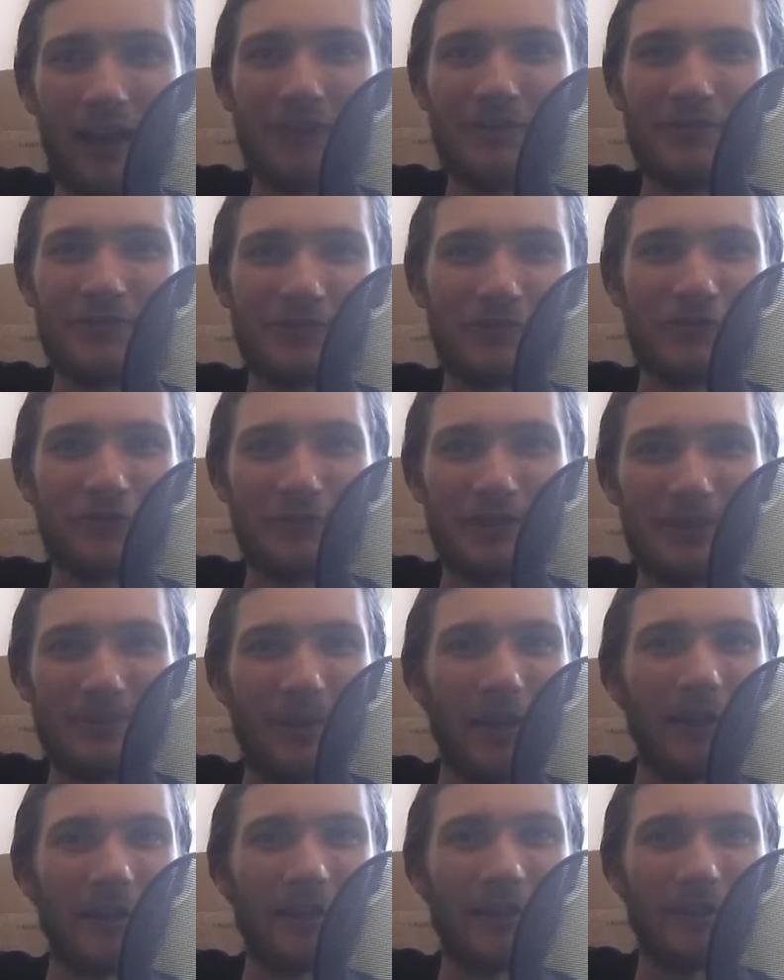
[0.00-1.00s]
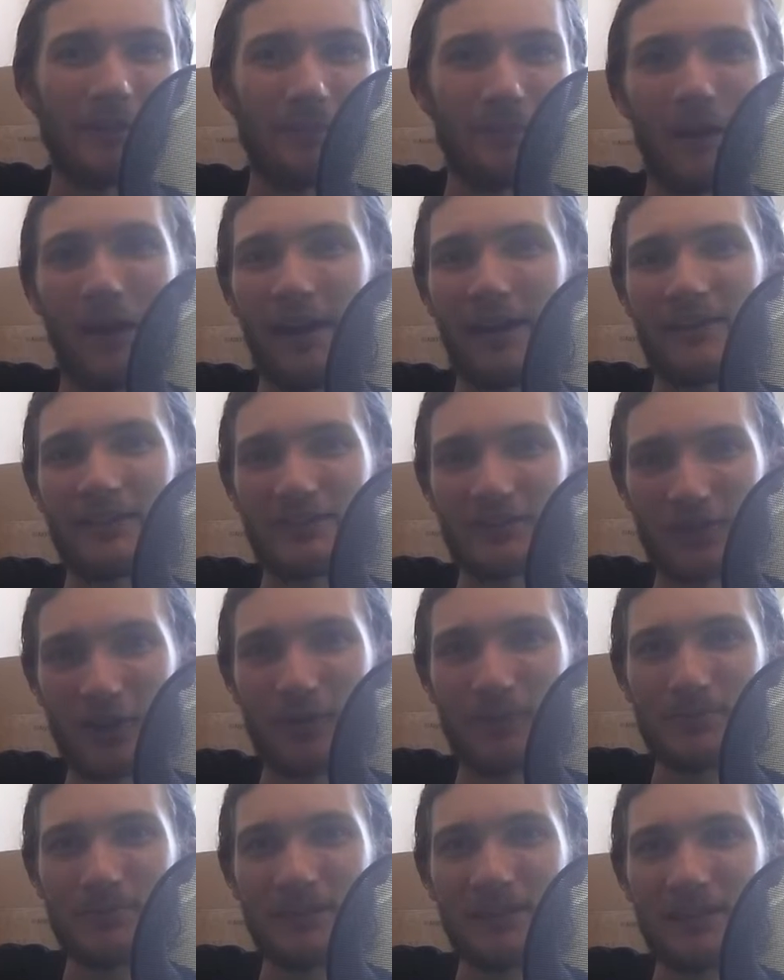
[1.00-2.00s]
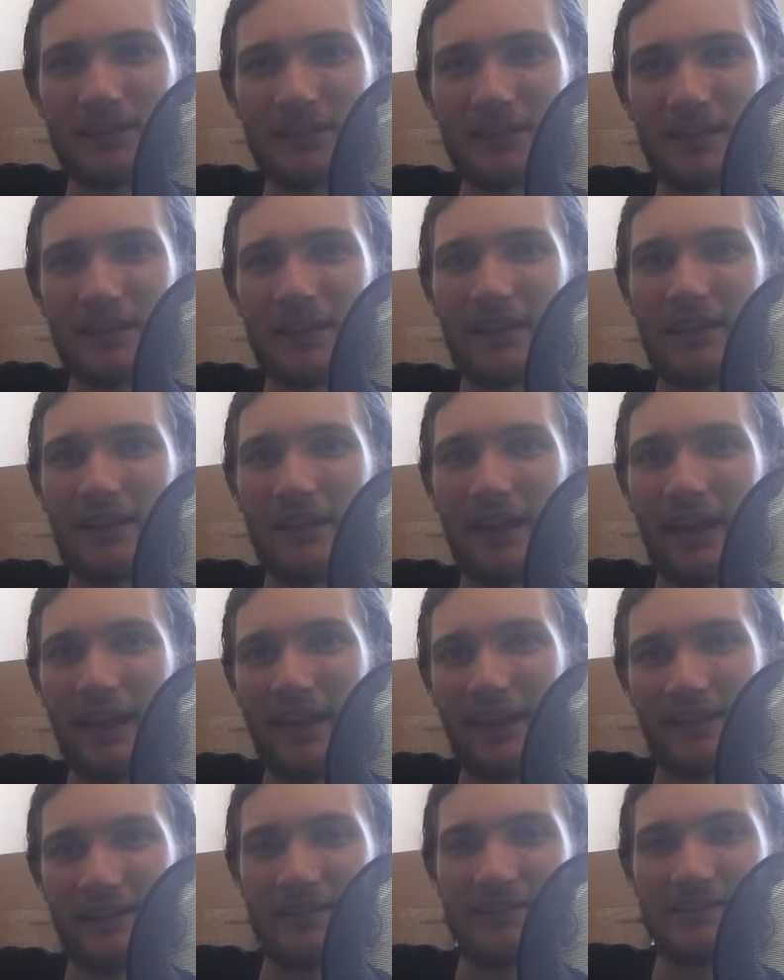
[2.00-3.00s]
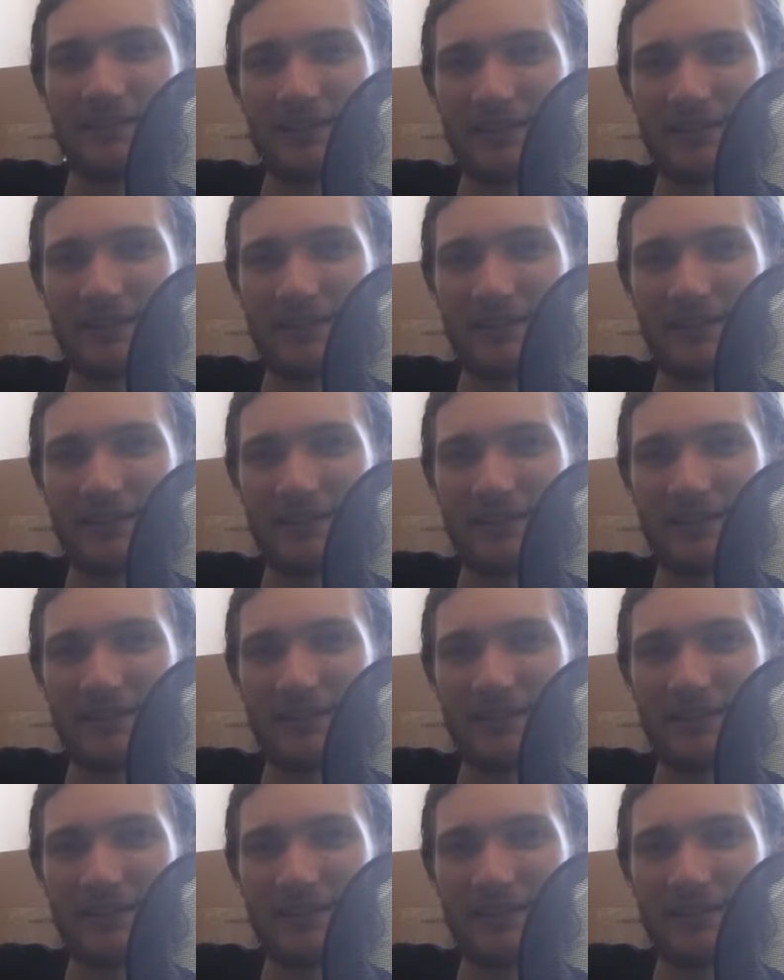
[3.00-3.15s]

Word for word: streaming my sculpting and